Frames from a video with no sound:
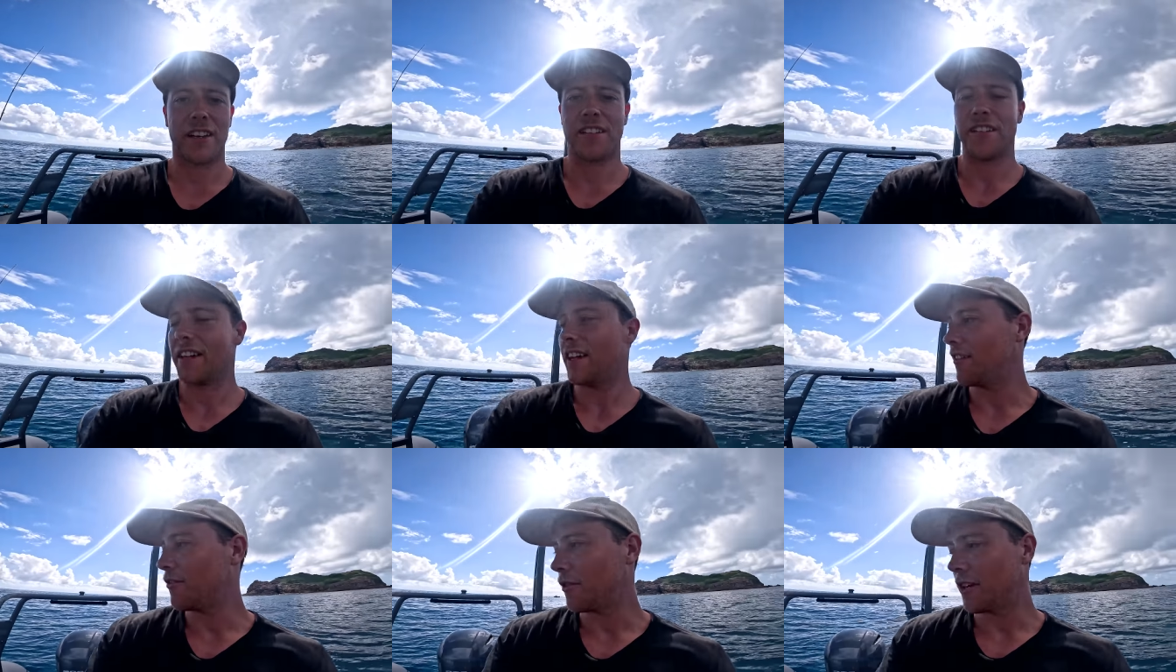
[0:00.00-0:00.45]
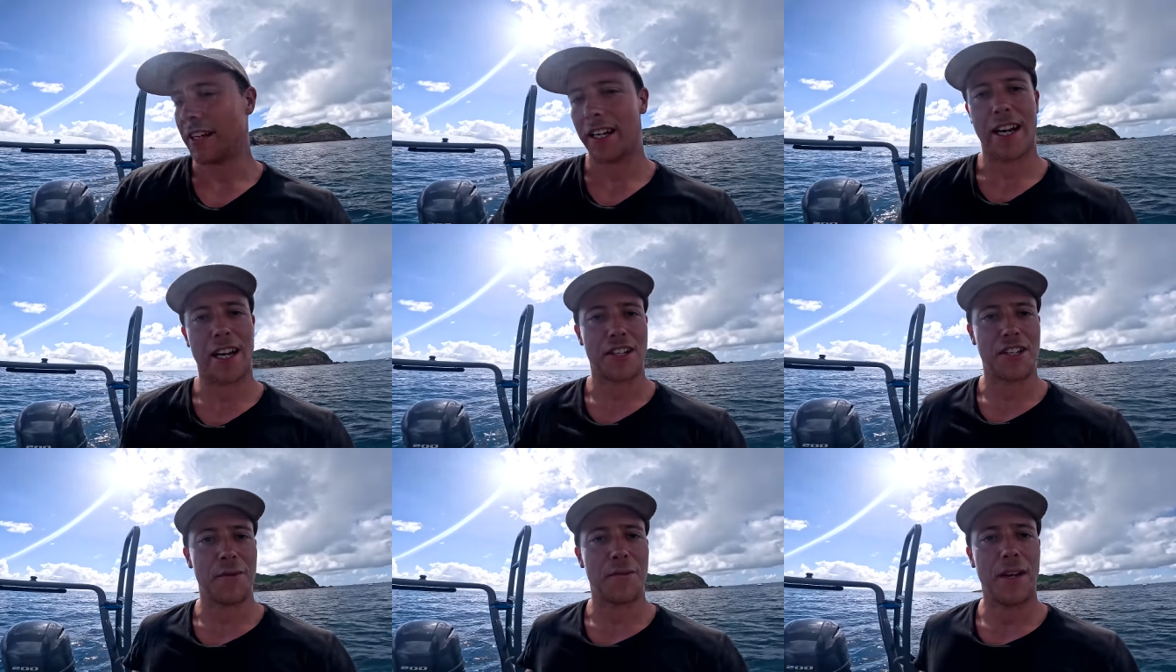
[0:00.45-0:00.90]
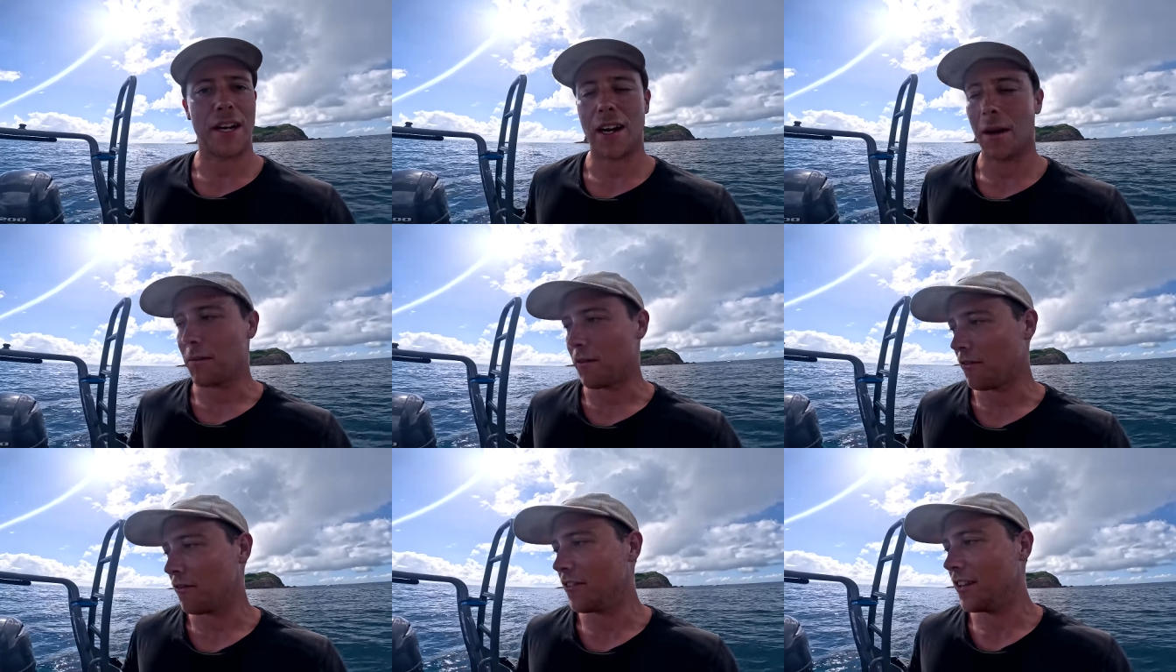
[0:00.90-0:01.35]
to see if we can actually pick
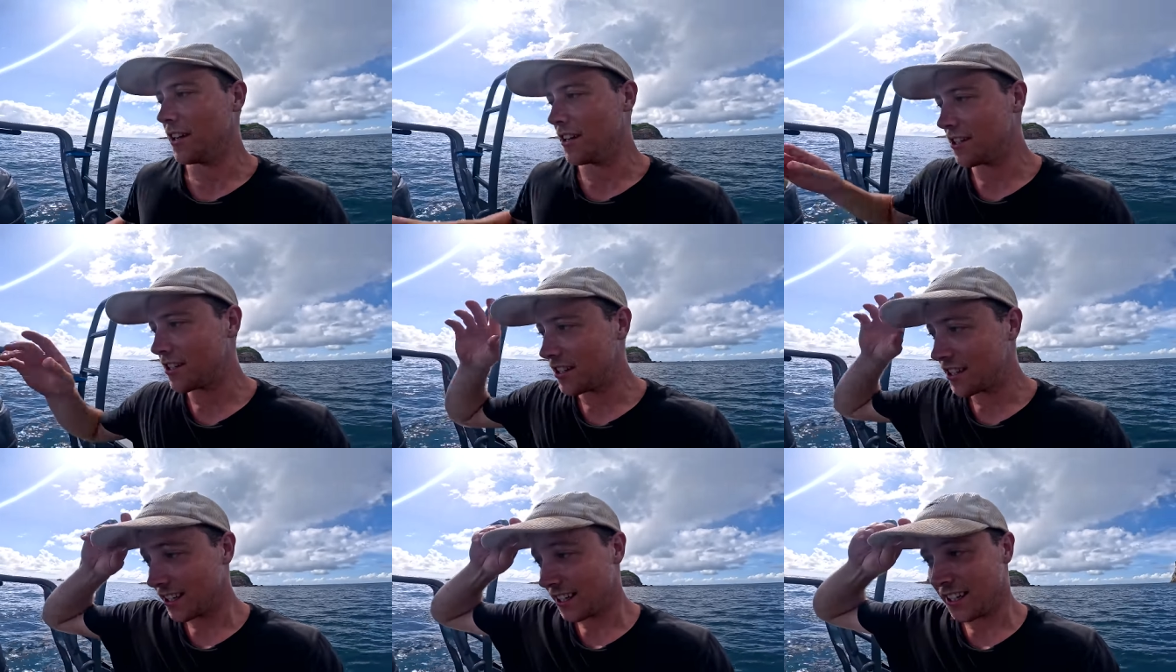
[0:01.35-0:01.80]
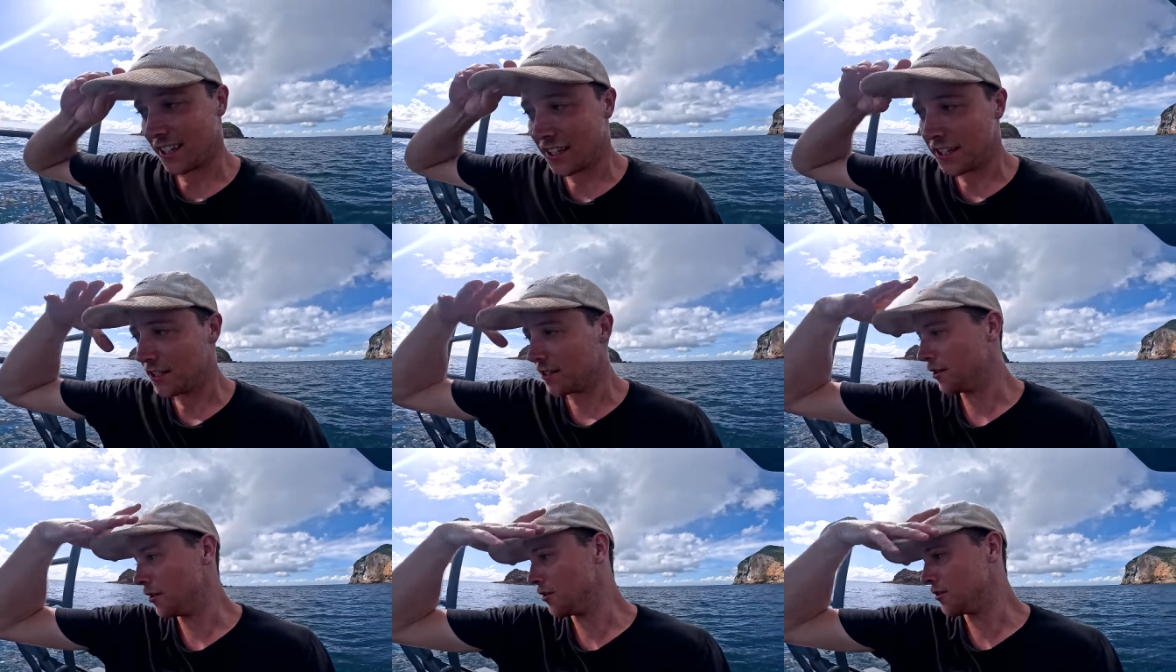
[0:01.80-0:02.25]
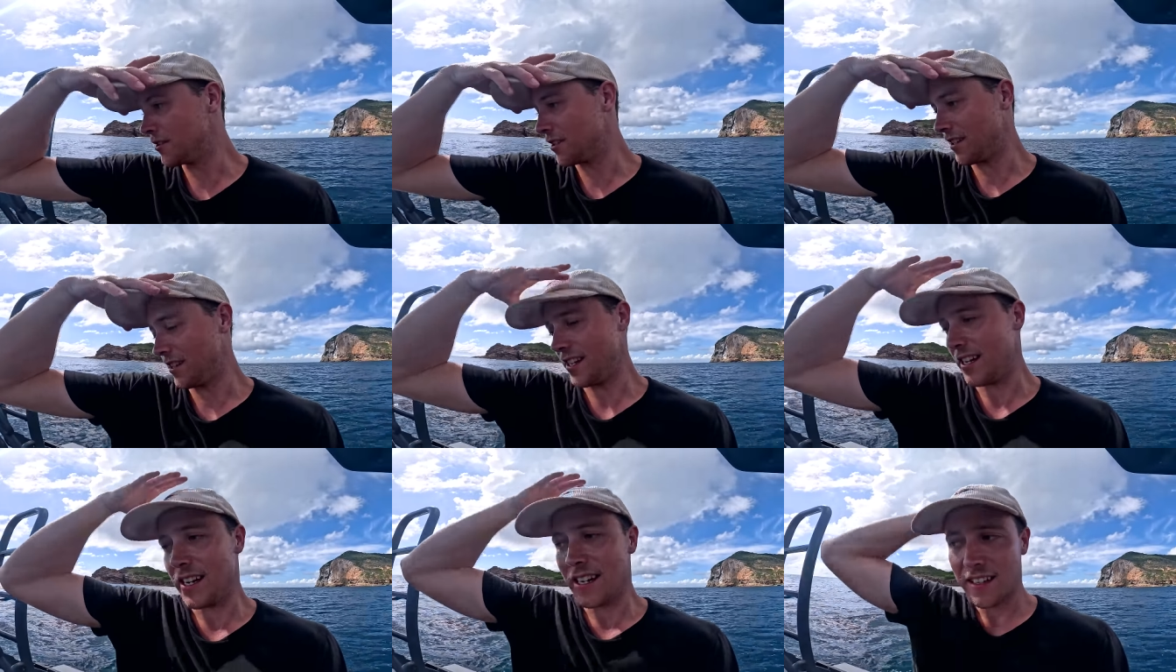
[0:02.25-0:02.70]
up a fish
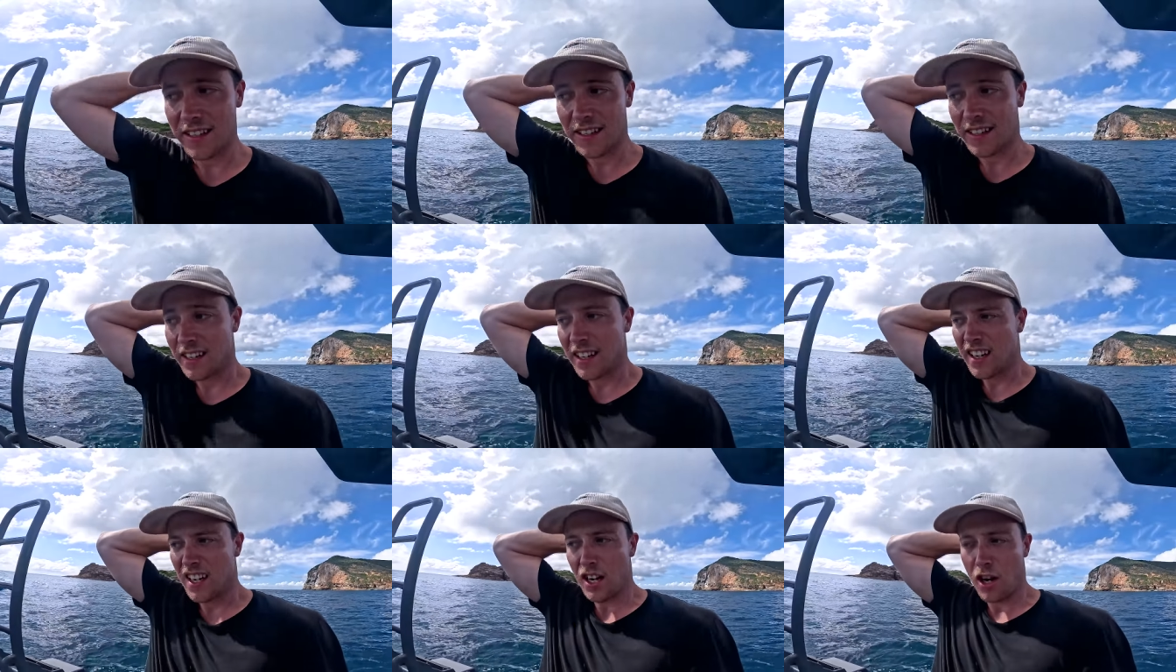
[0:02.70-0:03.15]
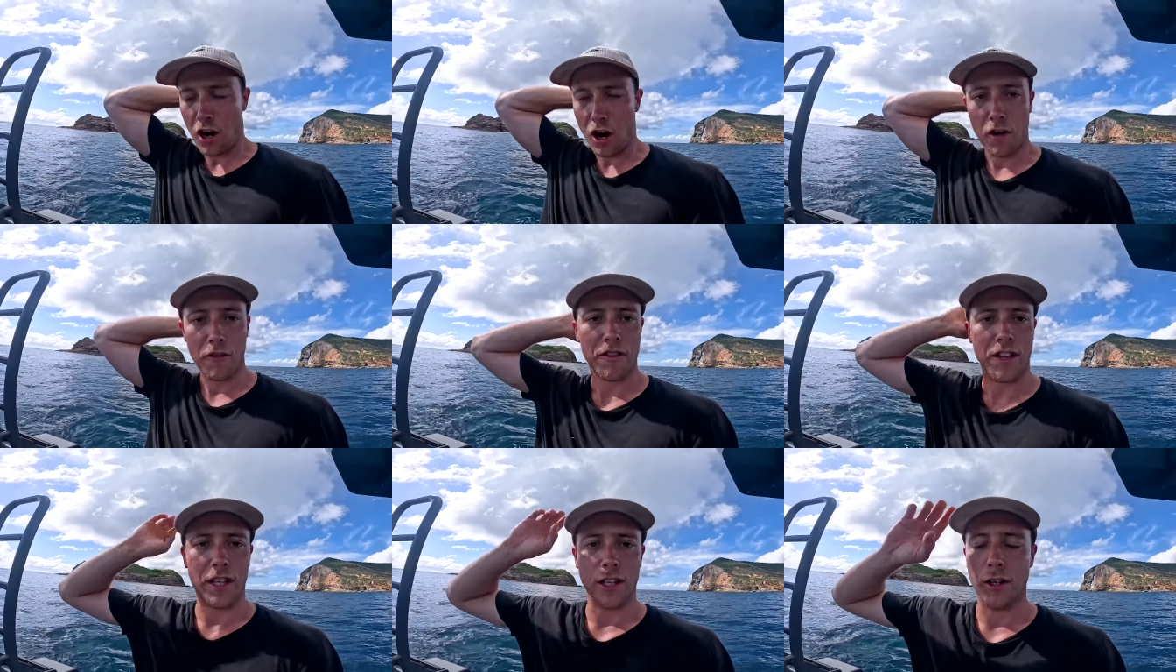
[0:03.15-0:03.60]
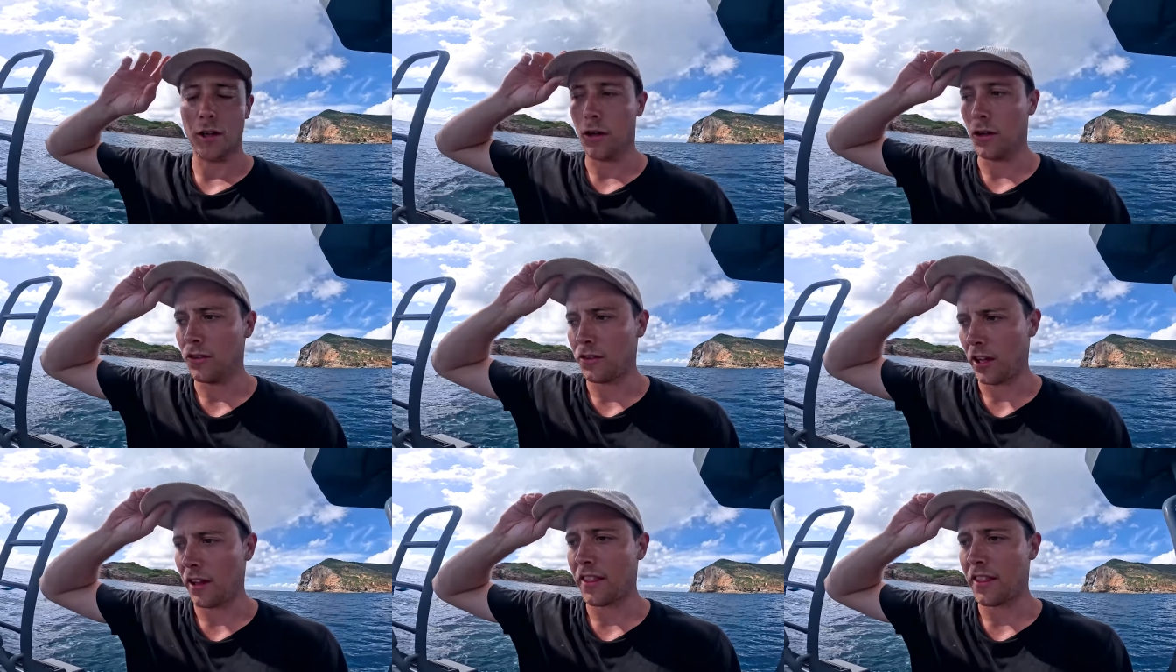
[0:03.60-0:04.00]
using this over the lures.